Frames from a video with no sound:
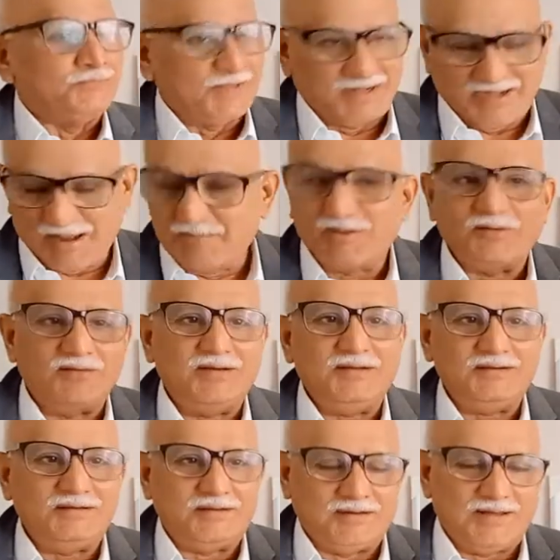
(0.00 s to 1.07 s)
Number
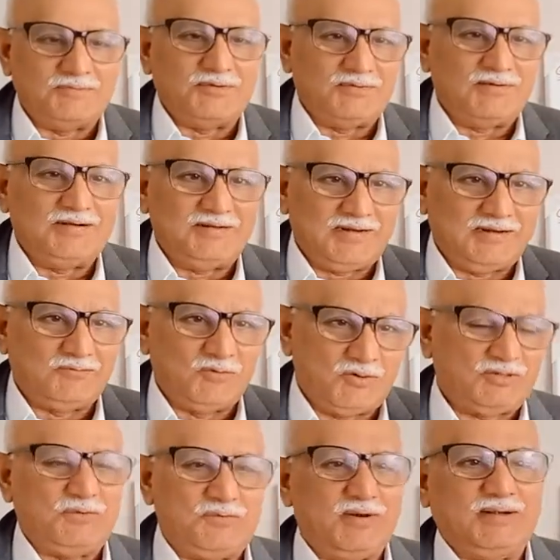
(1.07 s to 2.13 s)
one and
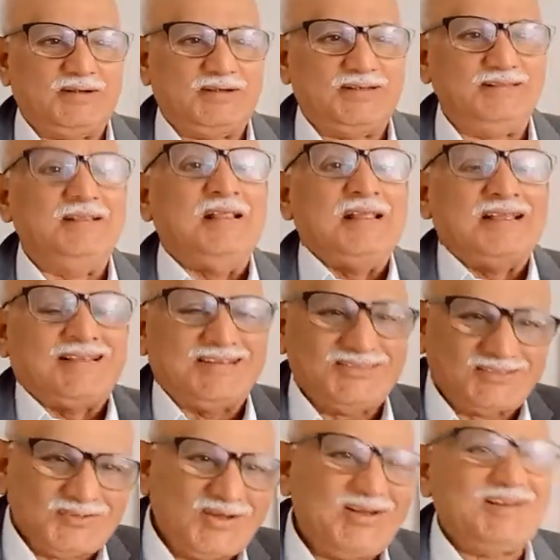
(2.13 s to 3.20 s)
most important is
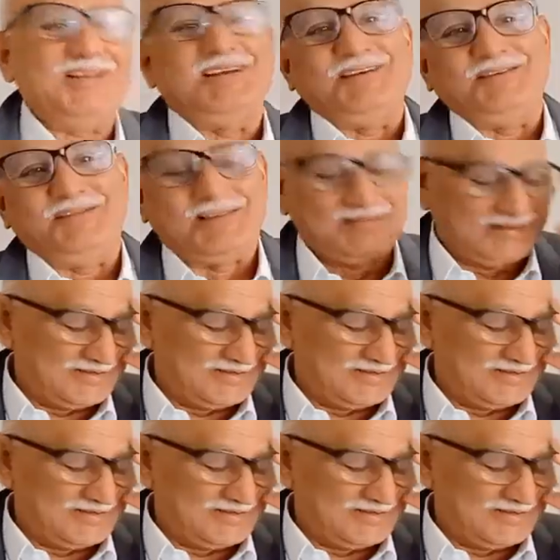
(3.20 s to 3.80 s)
historical weather